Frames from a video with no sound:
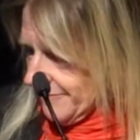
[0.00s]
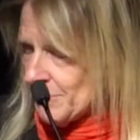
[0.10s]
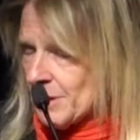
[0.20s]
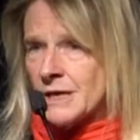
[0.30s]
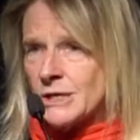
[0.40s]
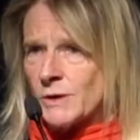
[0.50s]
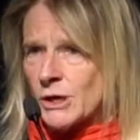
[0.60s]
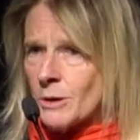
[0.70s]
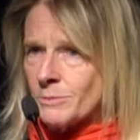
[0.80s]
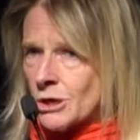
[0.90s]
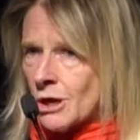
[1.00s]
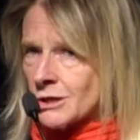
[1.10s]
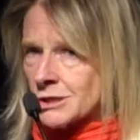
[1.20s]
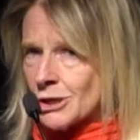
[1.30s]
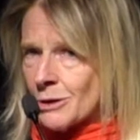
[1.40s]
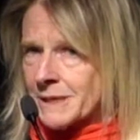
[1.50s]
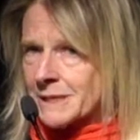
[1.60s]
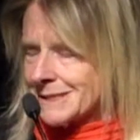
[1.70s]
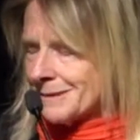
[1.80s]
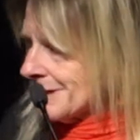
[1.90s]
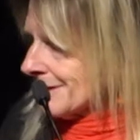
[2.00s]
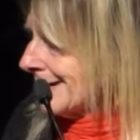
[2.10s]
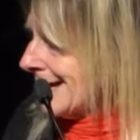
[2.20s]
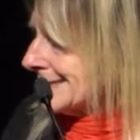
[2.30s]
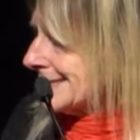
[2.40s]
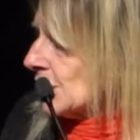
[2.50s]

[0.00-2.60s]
if I'm doing hot, hot topics in perinatal